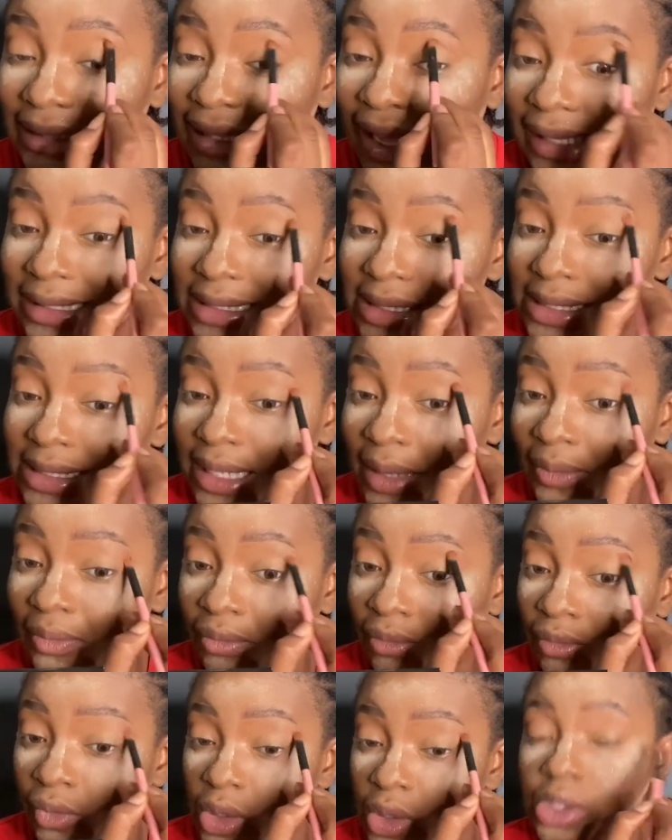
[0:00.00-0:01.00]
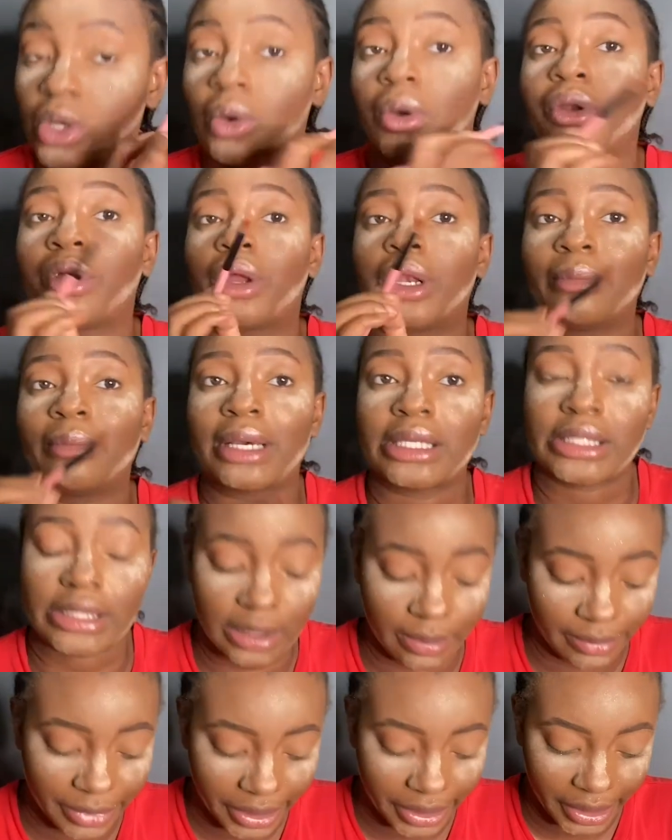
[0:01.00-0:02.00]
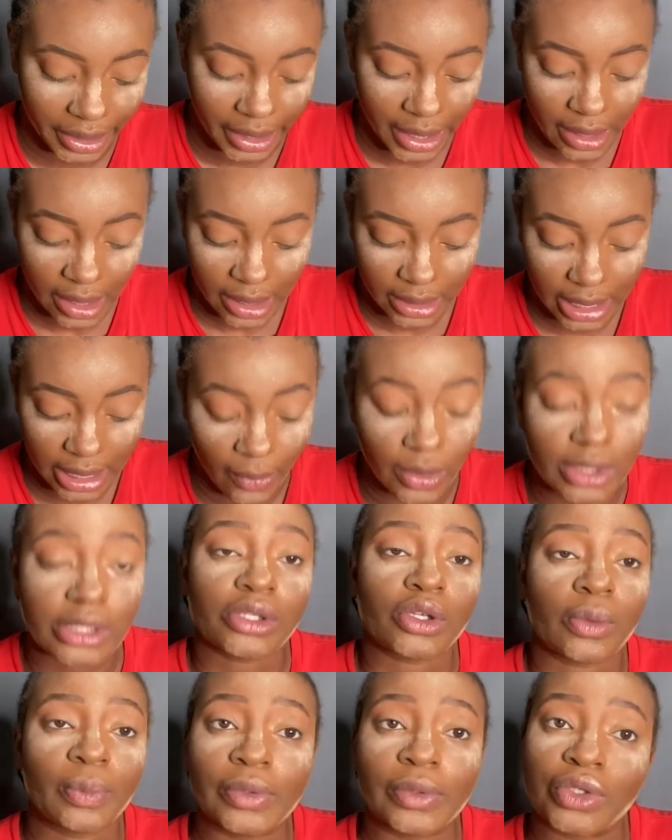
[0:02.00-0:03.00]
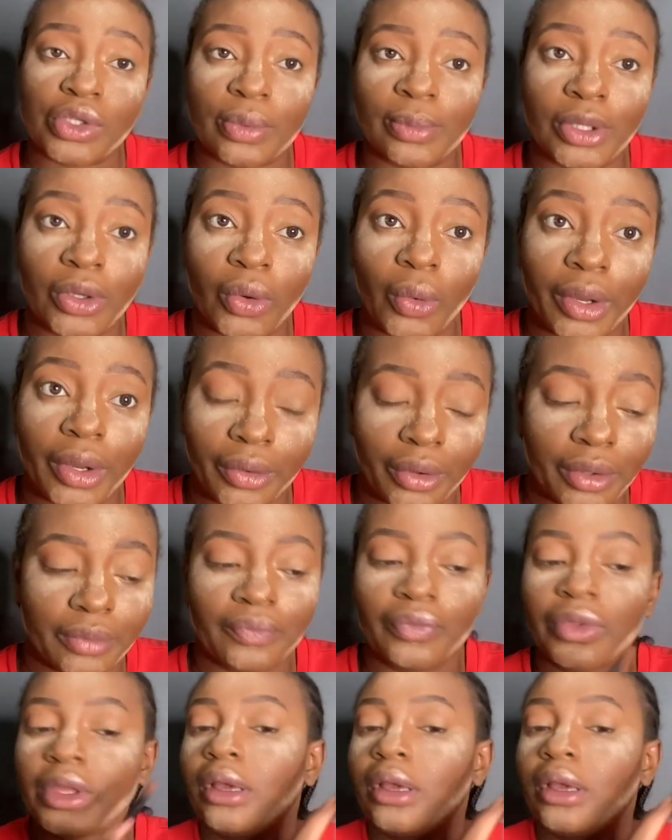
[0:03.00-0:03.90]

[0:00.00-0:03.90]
that something was going on in my stomach that wasn't supposed to be going on.